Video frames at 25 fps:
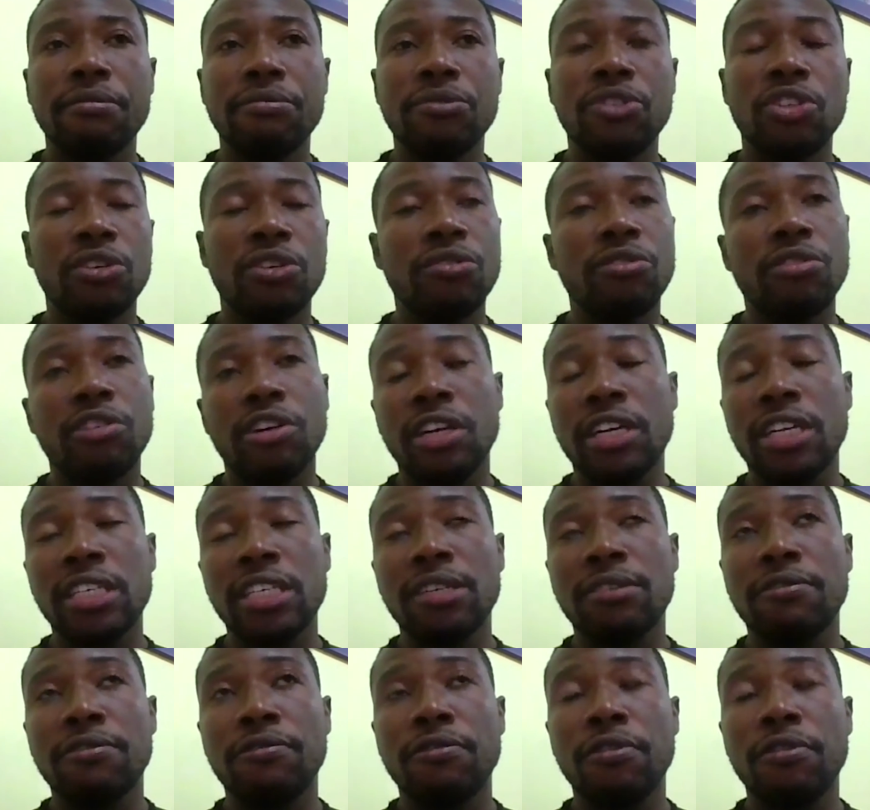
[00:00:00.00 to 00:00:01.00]

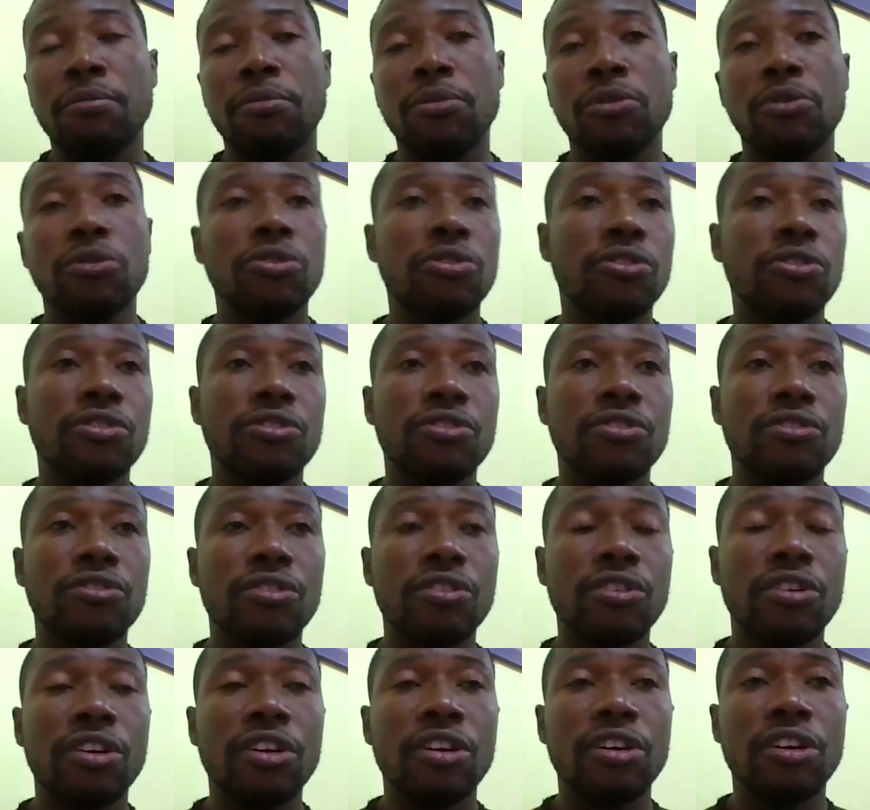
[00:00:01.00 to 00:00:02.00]
generally for most
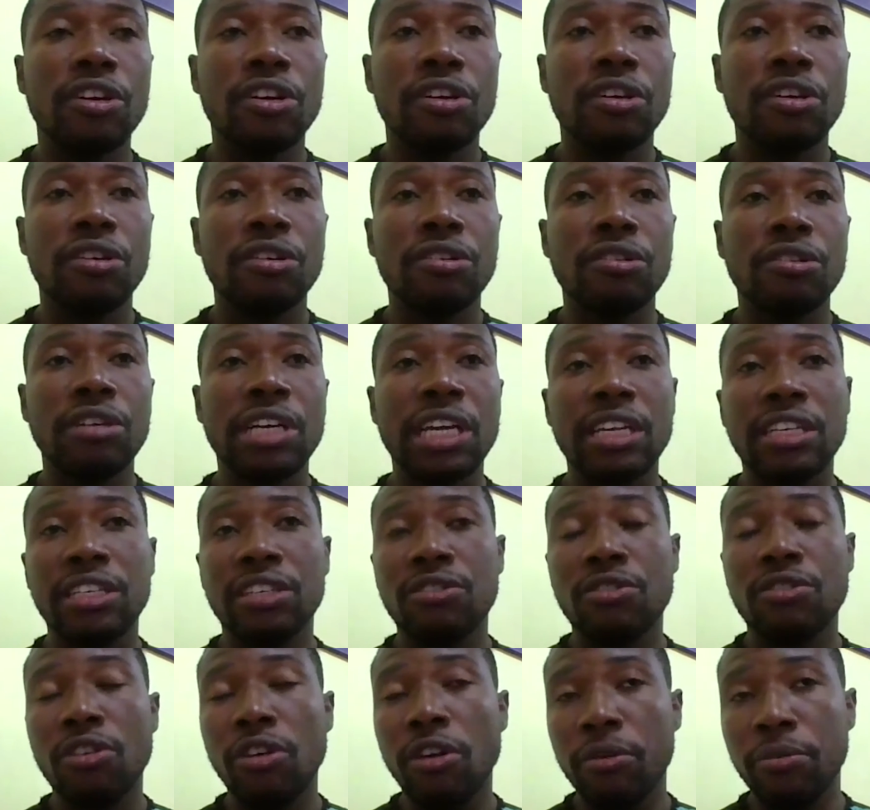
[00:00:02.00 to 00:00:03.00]

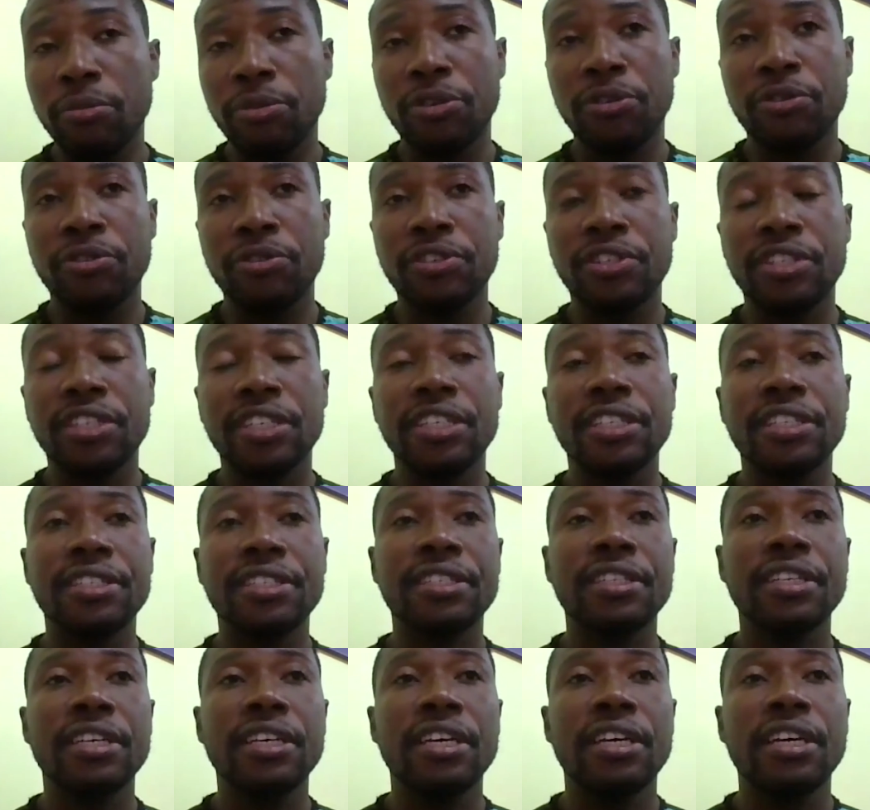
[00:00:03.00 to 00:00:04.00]
Ghanaian
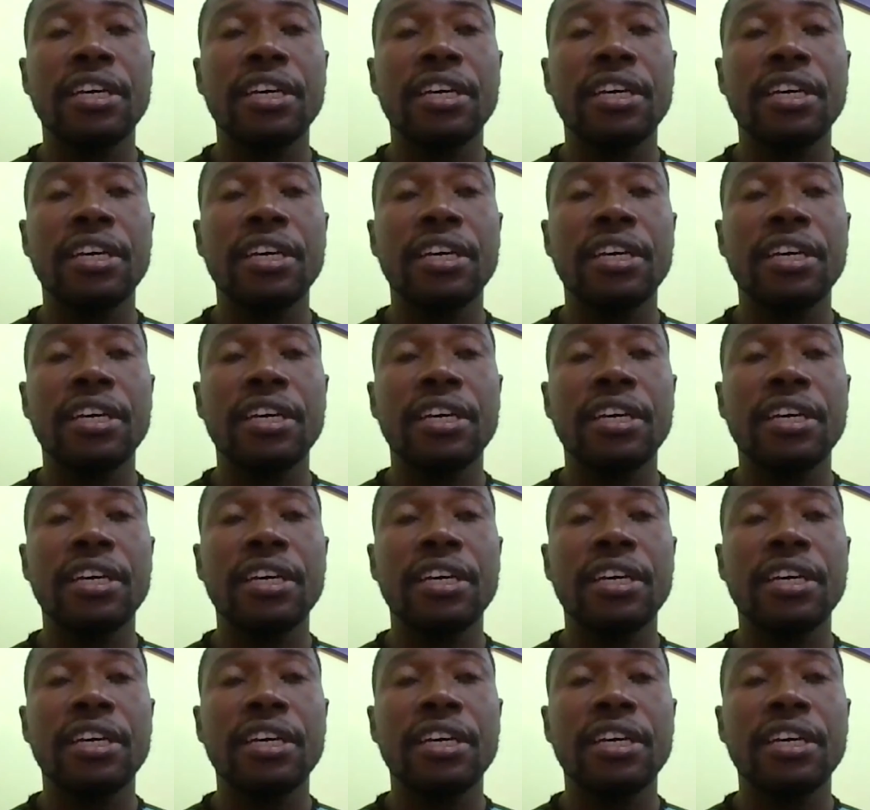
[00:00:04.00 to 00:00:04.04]
communities,